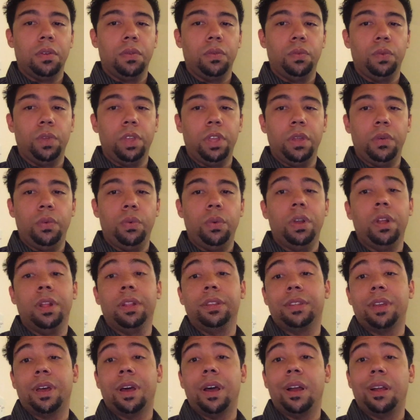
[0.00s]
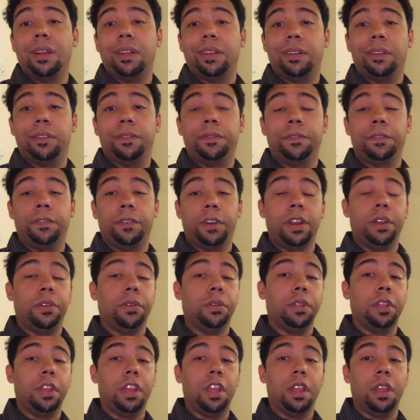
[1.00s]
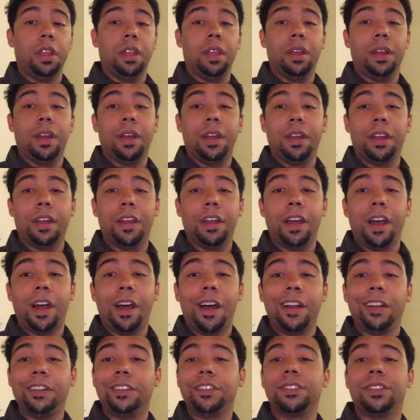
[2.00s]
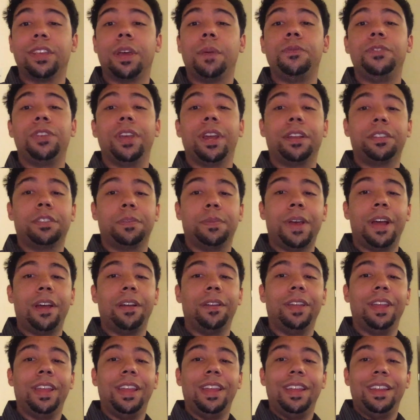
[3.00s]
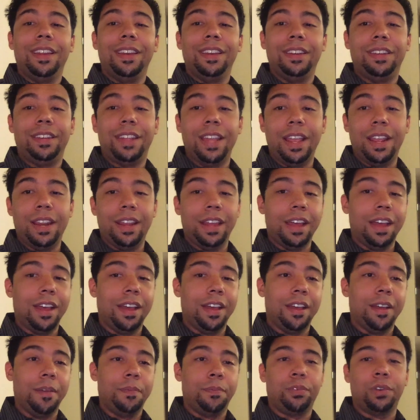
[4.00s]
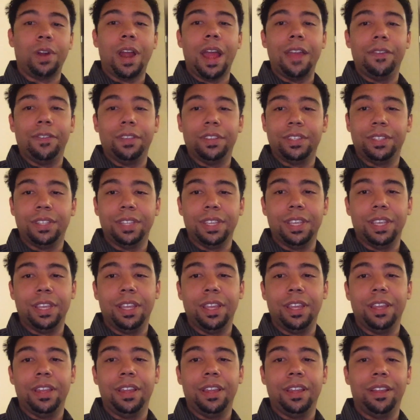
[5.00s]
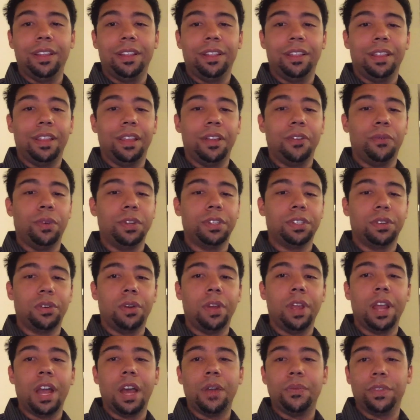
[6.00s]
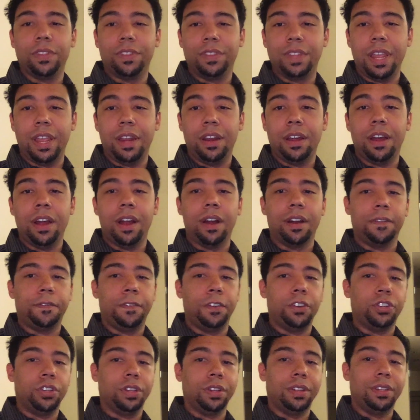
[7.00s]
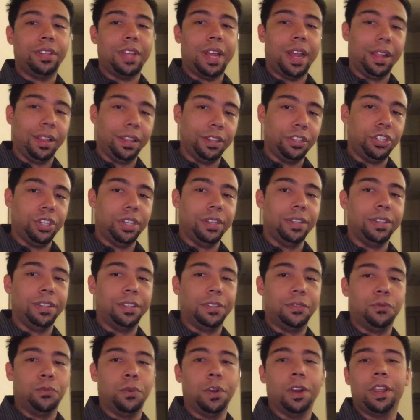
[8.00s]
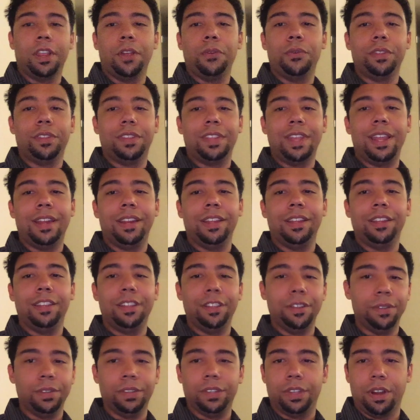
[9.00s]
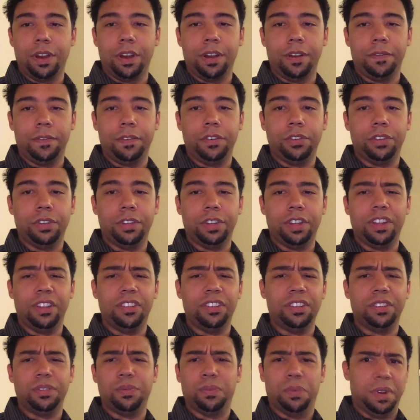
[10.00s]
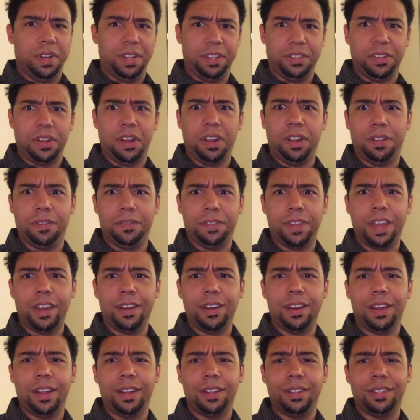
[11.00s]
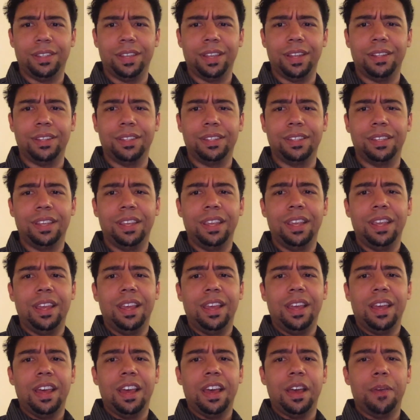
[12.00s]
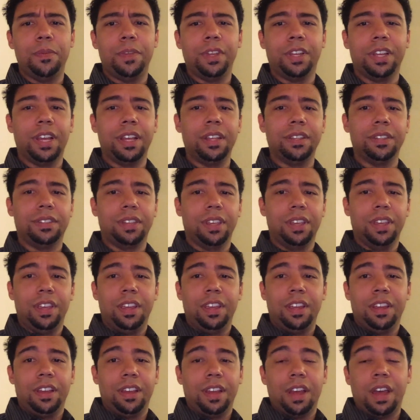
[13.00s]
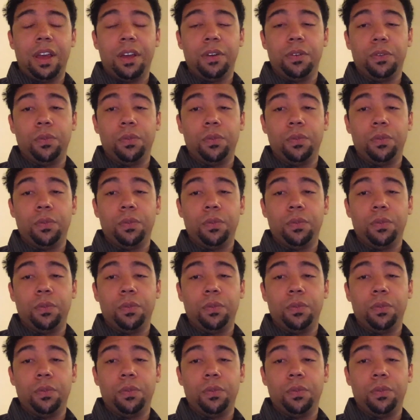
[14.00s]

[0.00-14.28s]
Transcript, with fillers: we will talk frequently on subjects about data privacy, what's going on with data, artificial intelligence, and working with data using artificial intelligence. What is all of that nonsense? Uh, because uh,